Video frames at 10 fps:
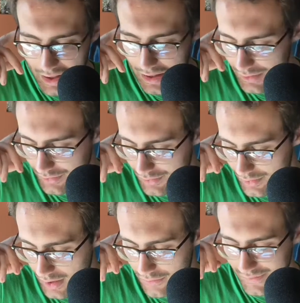
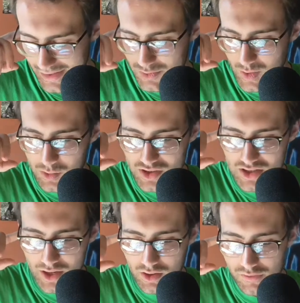And I think that's
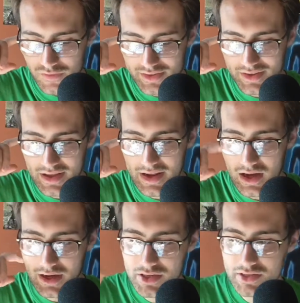where we'll sign off for
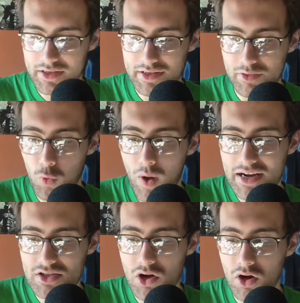today. I could
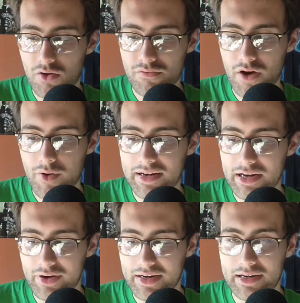wax on
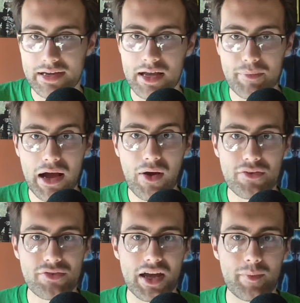very lyrically
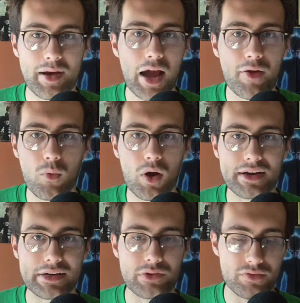about FNM and how I
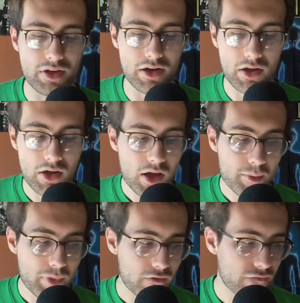won and everything,
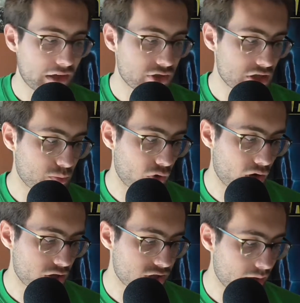but I think
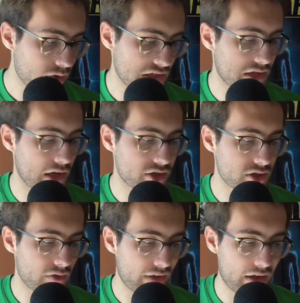just more a general
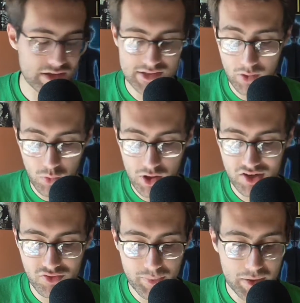discussion of how this deck
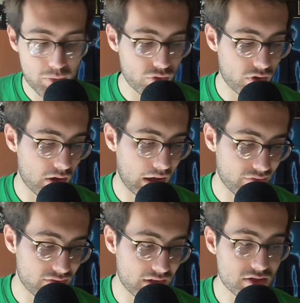works. For people
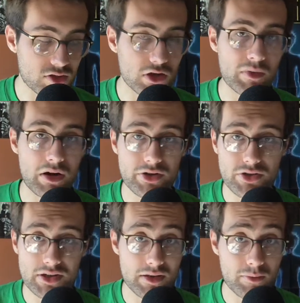that have seen Storm
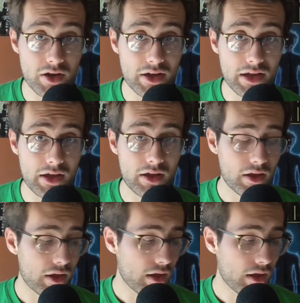and are interested in buying it,